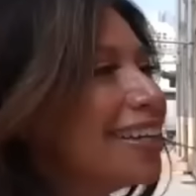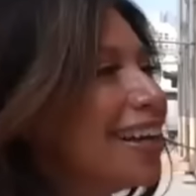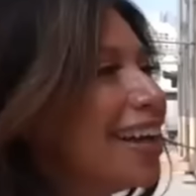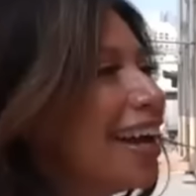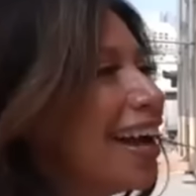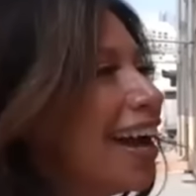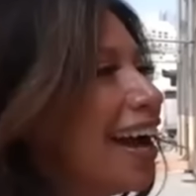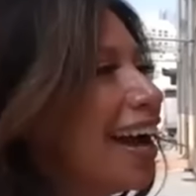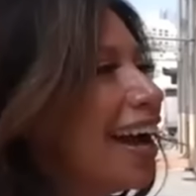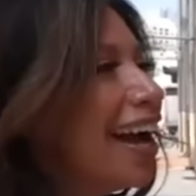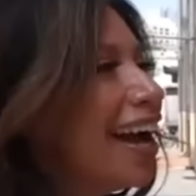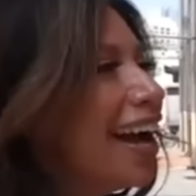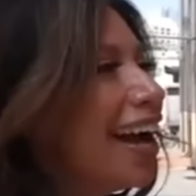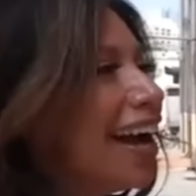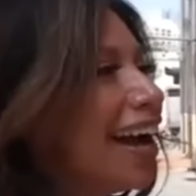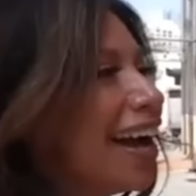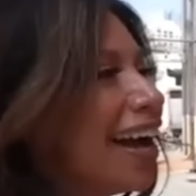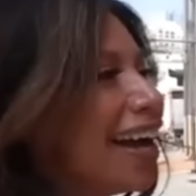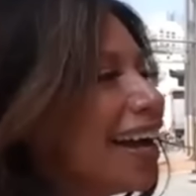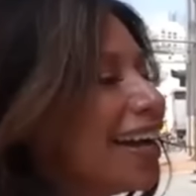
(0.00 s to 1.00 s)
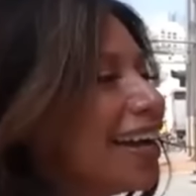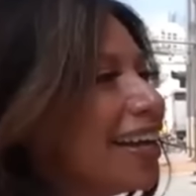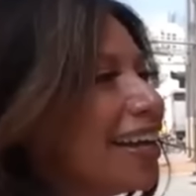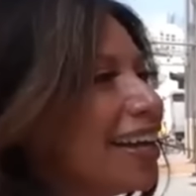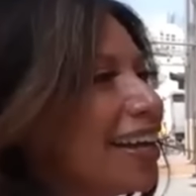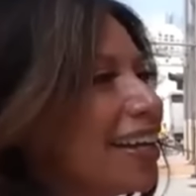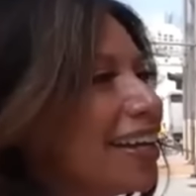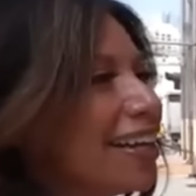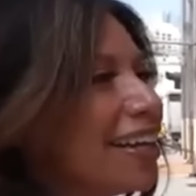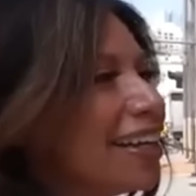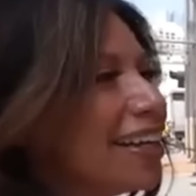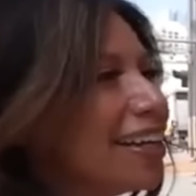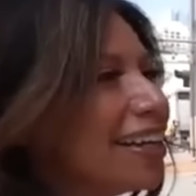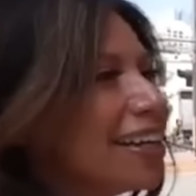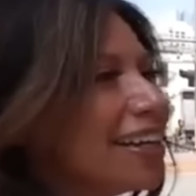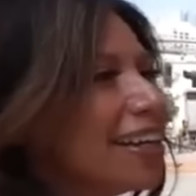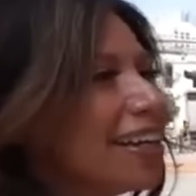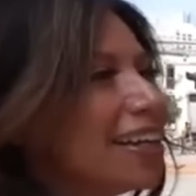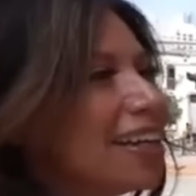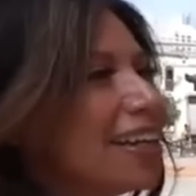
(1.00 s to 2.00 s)

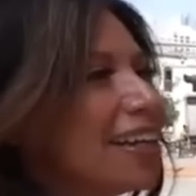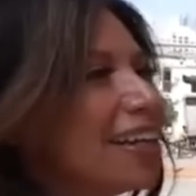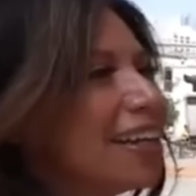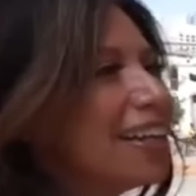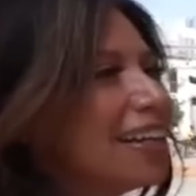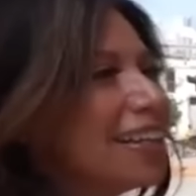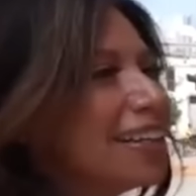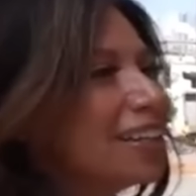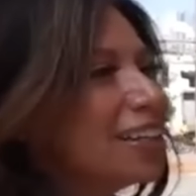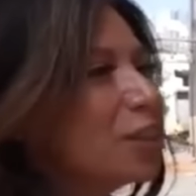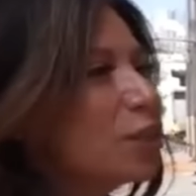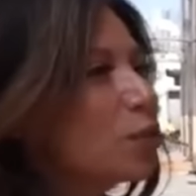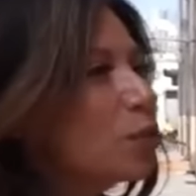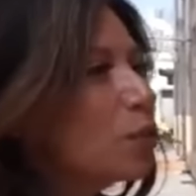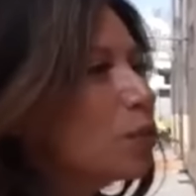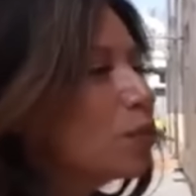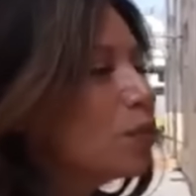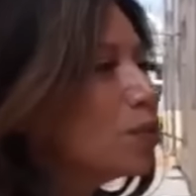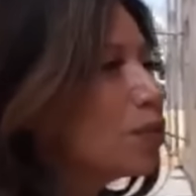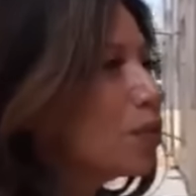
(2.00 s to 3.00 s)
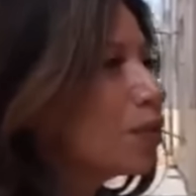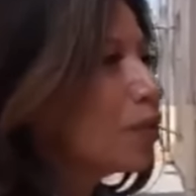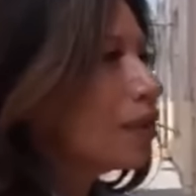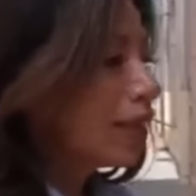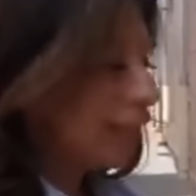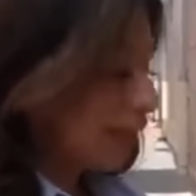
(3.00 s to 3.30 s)
(not speaking)